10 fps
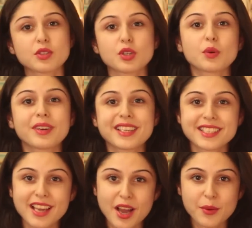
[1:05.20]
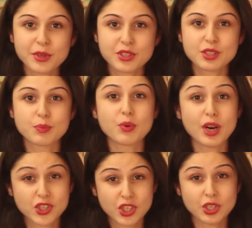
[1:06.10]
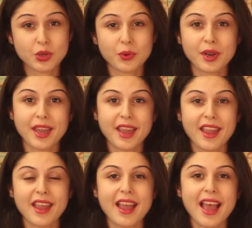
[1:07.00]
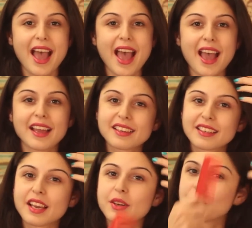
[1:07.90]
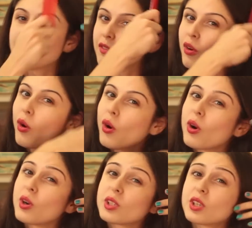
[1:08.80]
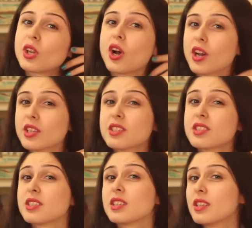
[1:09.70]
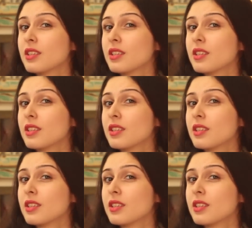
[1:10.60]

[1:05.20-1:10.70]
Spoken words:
So you want to start with just brushing your hair and getting rid of all the knots.